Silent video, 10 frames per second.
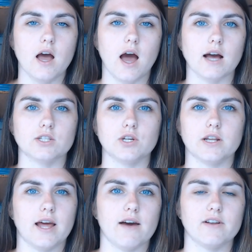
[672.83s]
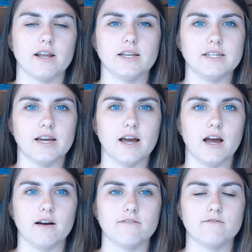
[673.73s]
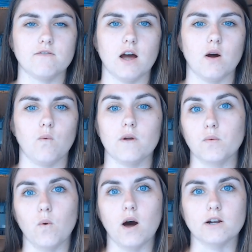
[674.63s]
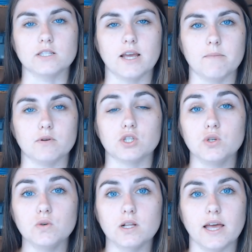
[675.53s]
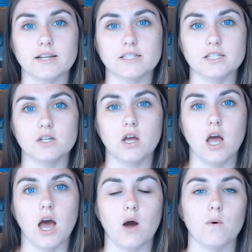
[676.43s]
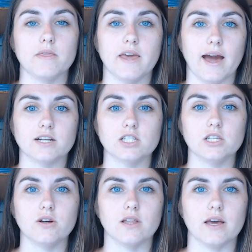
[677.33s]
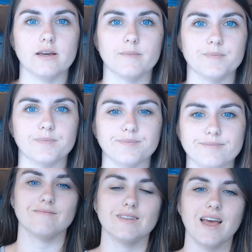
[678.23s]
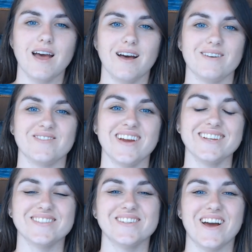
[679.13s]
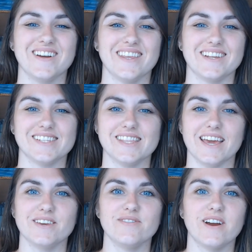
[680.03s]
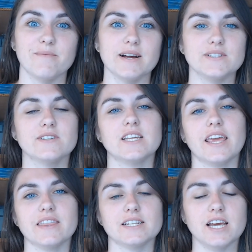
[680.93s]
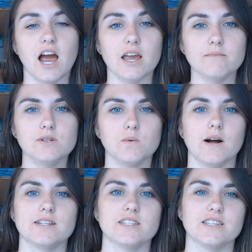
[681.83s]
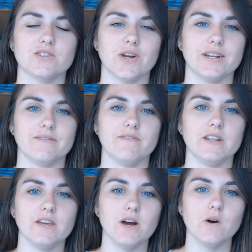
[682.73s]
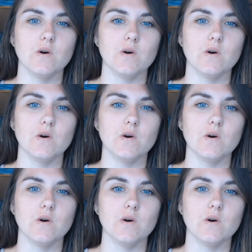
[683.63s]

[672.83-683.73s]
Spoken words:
so you can have an idea of what the water samples you collected, what they actually look like. Alright, so now I'd like to thank you very much for taking the time to watch this training video.